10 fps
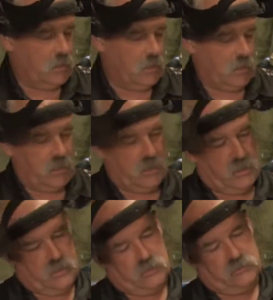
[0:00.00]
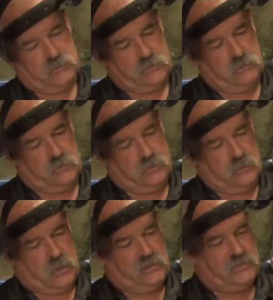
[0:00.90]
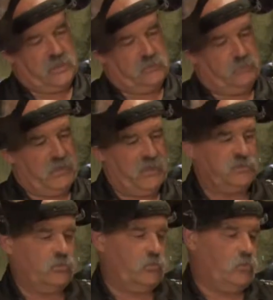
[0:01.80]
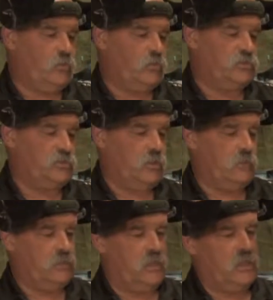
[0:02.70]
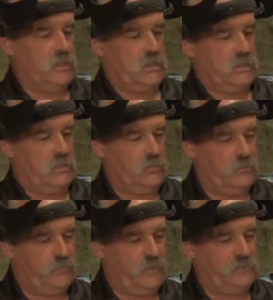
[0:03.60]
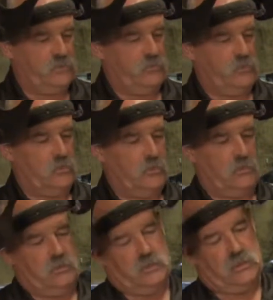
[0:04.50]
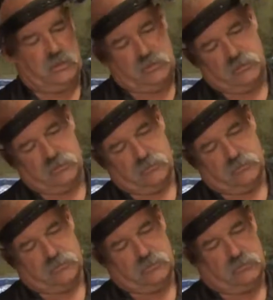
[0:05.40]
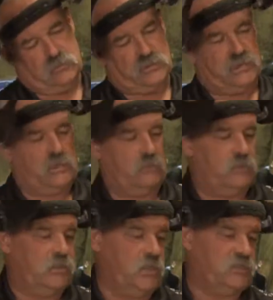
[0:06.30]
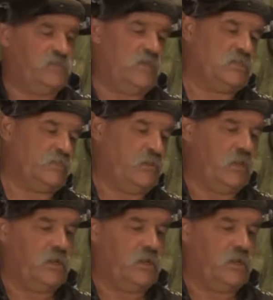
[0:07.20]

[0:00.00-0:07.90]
and I said pedestal bowl, so I'm kind of going to go with pedestal bowl. It looks like a really nice face, but